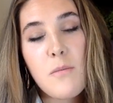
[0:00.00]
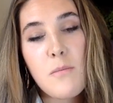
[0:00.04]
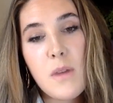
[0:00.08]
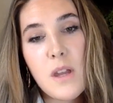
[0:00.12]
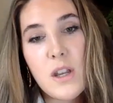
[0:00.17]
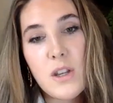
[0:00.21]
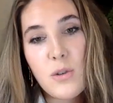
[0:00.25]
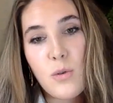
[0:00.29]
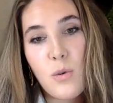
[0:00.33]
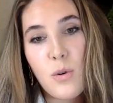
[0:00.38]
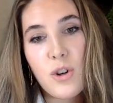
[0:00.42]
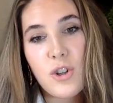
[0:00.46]
the
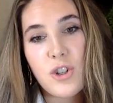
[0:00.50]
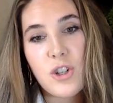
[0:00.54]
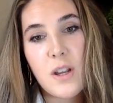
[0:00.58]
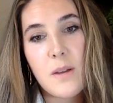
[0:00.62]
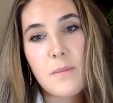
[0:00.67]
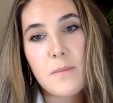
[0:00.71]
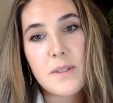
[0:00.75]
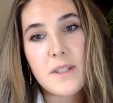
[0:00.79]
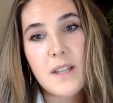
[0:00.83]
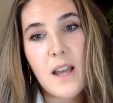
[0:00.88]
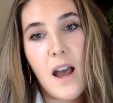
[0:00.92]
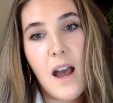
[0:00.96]

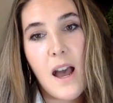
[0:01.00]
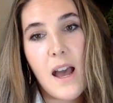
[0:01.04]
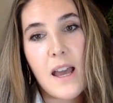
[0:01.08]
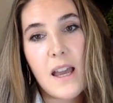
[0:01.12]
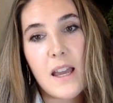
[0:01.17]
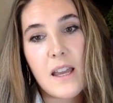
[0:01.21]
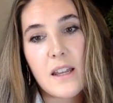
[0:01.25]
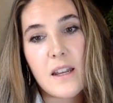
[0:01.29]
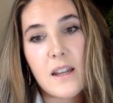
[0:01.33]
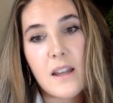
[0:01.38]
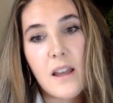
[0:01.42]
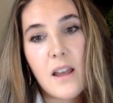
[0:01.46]
mentorship
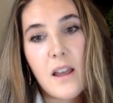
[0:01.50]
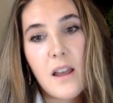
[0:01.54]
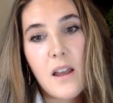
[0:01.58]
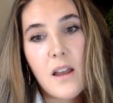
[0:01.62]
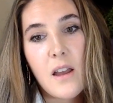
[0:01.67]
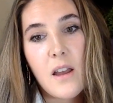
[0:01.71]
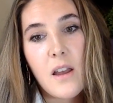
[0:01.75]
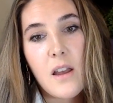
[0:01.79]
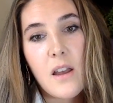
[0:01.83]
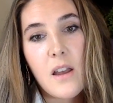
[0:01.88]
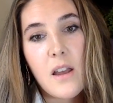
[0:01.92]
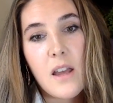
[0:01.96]
side,
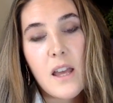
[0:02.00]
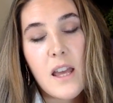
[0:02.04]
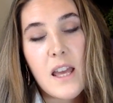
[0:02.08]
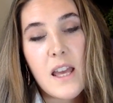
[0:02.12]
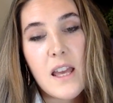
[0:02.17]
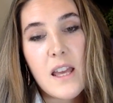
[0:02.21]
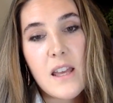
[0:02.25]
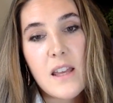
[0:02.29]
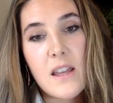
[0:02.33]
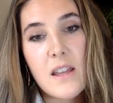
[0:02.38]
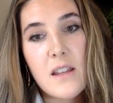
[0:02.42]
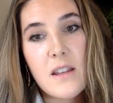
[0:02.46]

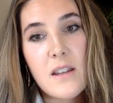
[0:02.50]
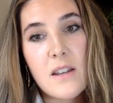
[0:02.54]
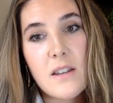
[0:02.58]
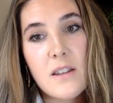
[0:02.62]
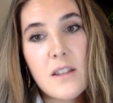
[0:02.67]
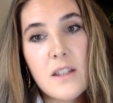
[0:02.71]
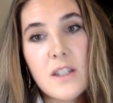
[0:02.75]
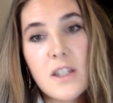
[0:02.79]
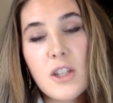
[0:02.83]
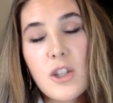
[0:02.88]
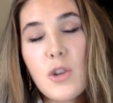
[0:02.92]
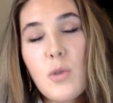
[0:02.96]
in
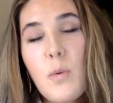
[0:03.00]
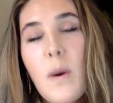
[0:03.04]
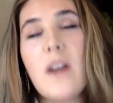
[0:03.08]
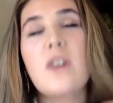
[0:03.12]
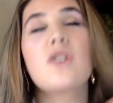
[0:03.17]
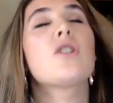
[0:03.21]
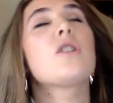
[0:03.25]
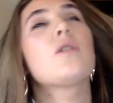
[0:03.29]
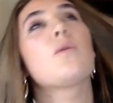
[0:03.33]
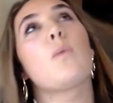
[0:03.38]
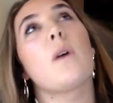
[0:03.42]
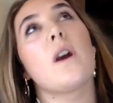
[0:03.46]
the
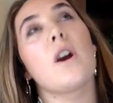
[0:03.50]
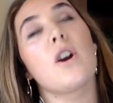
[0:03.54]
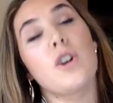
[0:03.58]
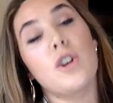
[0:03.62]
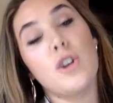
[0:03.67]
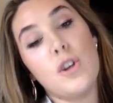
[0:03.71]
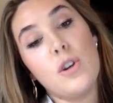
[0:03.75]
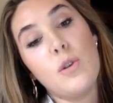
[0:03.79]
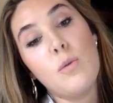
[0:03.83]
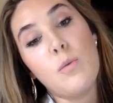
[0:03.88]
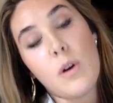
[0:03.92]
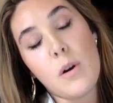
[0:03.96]
situation where
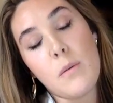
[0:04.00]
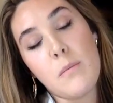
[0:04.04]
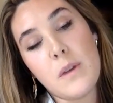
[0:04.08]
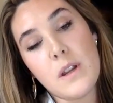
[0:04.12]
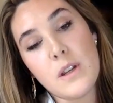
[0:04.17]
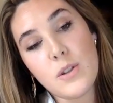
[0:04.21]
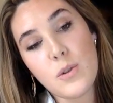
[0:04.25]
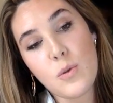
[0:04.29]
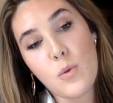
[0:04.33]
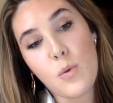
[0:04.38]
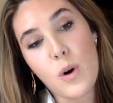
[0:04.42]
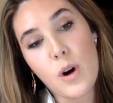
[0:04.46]
you were
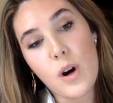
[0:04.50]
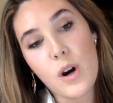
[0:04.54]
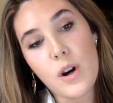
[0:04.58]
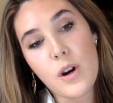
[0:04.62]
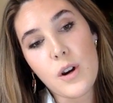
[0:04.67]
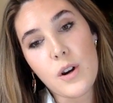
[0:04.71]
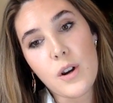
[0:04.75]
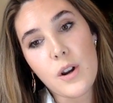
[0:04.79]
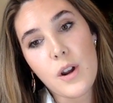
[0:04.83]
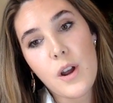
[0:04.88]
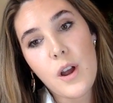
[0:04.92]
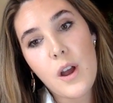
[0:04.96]

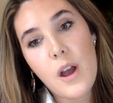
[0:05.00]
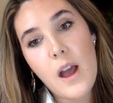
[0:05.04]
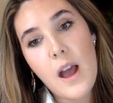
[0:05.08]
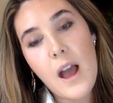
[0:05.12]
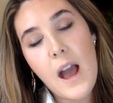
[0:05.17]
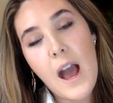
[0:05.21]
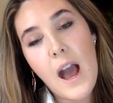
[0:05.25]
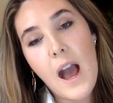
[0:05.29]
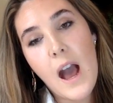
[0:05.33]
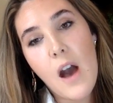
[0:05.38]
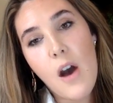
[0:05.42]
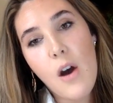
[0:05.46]
mentored,
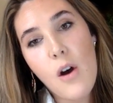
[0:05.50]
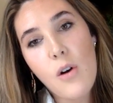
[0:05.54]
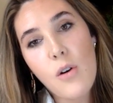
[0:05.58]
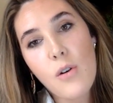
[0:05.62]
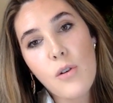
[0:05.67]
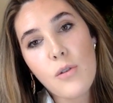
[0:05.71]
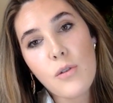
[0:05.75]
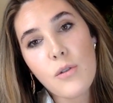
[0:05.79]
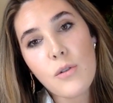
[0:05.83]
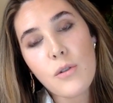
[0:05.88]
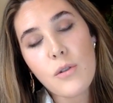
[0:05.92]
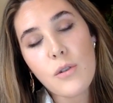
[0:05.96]

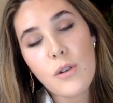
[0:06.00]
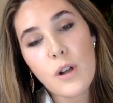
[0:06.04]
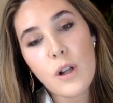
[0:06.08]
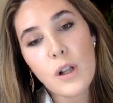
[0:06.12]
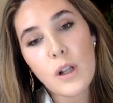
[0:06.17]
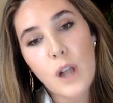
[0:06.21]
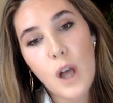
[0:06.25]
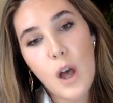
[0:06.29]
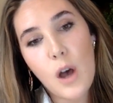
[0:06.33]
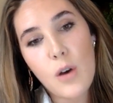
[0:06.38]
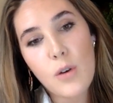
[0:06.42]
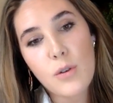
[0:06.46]
how
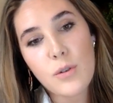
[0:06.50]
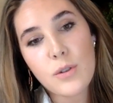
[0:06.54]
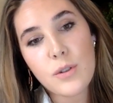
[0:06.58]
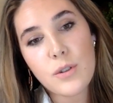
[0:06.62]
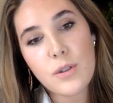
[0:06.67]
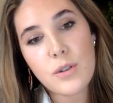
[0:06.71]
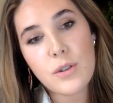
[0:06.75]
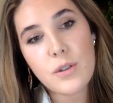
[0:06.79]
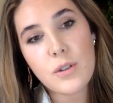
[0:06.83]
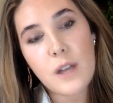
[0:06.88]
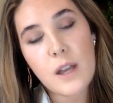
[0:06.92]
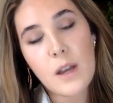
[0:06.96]

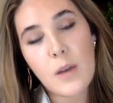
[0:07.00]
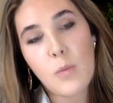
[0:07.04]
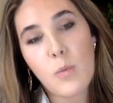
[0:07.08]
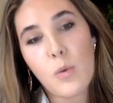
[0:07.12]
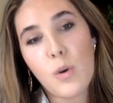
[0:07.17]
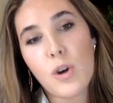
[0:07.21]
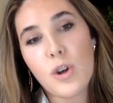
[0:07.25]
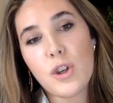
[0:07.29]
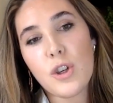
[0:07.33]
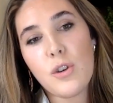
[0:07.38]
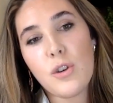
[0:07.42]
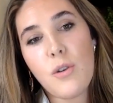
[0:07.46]
close like
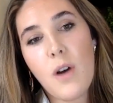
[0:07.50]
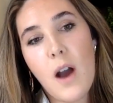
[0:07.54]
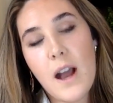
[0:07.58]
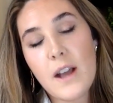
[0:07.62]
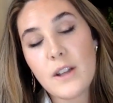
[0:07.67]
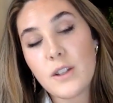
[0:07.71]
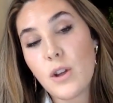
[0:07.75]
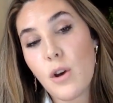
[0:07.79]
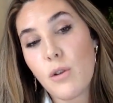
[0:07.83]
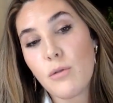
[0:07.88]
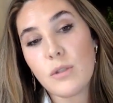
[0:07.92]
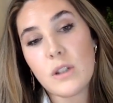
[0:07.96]
were you
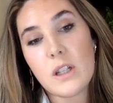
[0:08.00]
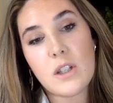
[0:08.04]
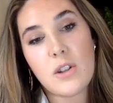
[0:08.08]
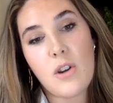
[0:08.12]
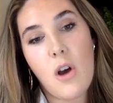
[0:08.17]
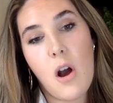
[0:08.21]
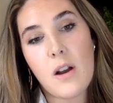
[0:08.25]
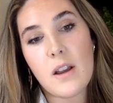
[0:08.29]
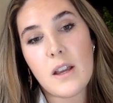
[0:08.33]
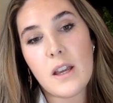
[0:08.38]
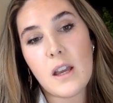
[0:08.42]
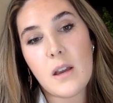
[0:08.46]
guys only
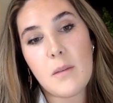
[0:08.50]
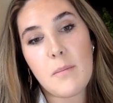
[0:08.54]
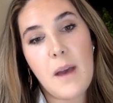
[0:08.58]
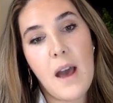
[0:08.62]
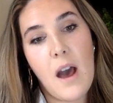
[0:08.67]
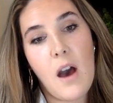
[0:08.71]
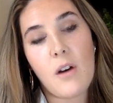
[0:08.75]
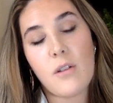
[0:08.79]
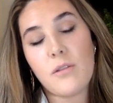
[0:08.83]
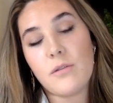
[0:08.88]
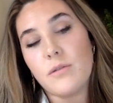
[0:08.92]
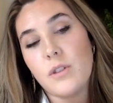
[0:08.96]
talking
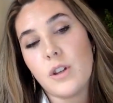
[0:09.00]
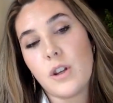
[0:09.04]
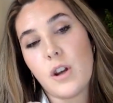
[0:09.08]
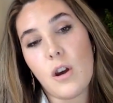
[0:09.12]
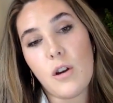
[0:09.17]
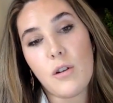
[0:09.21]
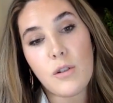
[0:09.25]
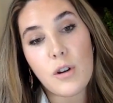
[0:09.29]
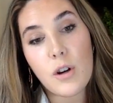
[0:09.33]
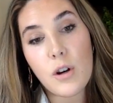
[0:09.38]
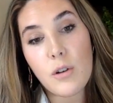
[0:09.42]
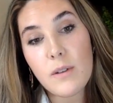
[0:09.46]
about you
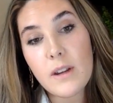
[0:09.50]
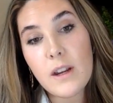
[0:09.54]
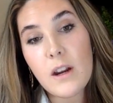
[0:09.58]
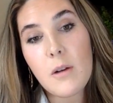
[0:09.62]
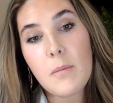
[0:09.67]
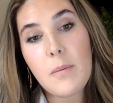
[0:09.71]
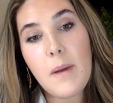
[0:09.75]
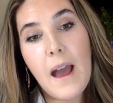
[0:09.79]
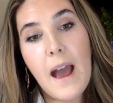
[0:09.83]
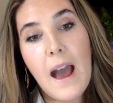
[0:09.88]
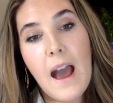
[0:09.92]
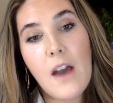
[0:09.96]
know
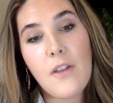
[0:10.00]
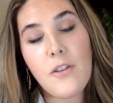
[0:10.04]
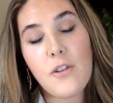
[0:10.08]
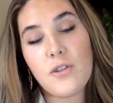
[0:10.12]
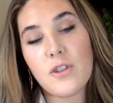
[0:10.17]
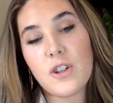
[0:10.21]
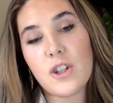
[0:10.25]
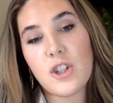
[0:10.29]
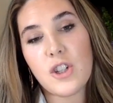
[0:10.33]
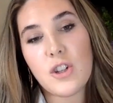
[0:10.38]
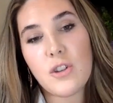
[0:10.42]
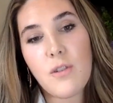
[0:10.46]
career path or
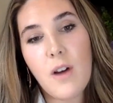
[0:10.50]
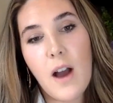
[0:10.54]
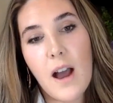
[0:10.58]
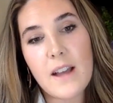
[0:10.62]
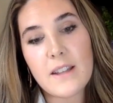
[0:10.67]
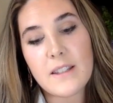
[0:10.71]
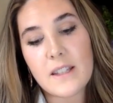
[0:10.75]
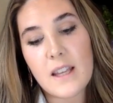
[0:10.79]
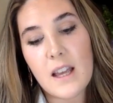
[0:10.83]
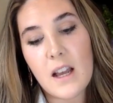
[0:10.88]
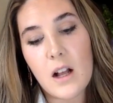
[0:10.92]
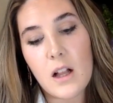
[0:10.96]
did you
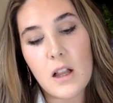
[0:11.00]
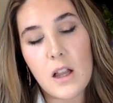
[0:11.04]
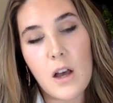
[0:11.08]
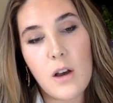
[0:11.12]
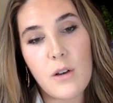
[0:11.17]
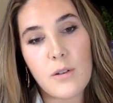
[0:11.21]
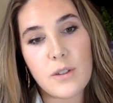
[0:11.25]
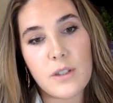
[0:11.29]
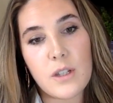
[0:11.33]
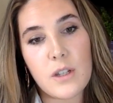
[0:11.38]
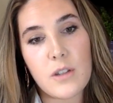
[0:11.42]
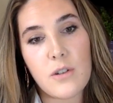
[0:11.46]
guys get
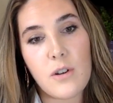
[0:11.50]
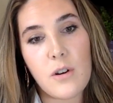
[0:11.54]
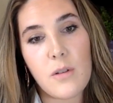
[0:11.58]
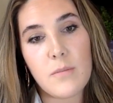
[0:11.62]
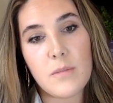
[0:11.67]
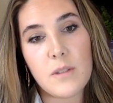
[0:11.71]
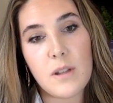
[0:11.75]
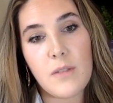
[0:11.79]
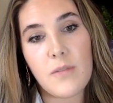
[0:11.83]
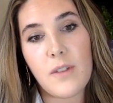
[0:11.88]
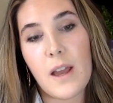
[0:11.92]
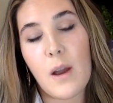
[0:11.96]
close in
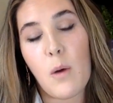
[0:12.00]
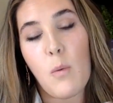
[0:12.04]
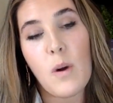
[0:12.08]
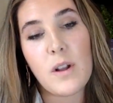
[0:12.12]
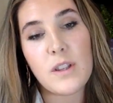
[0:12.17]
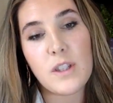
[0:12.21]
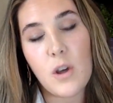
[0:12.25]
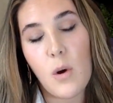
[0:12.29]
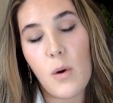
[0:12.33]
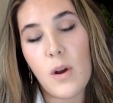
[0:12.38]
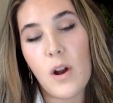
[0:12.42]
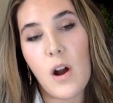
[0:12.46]
terms of like
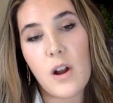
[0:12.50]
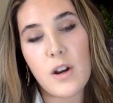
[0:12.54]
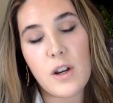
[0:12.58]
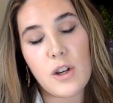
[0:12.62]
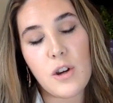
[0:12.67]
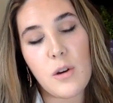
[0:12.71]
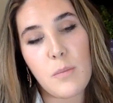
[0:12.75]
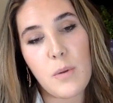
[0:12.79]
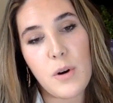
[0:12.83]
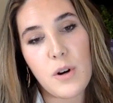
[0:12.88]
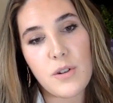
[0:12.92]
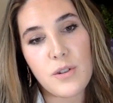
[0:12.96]
what's going on in
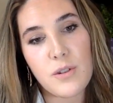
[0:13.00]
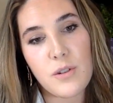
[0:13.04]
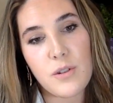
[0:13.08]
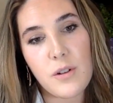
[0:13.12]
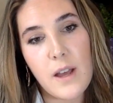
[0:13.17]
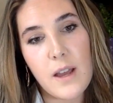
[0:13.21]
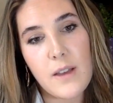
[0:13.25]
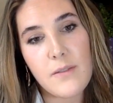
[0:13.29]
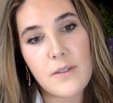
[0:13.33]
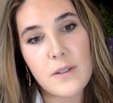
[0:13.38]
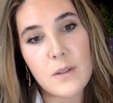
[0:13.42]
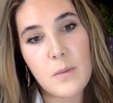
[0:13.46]
your personal
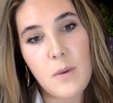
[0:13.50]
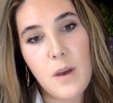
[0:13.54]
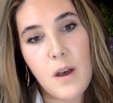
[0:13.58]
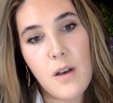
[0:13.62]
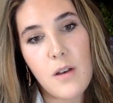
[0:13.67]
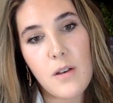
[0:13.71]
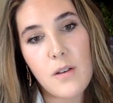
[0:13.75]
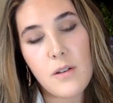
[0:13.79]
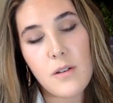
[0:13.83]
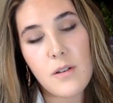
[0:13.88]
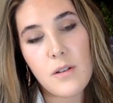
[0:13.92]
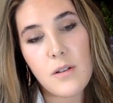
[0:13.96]
life as
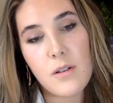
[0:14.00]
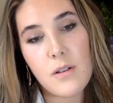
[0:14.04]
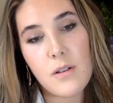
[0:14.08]
well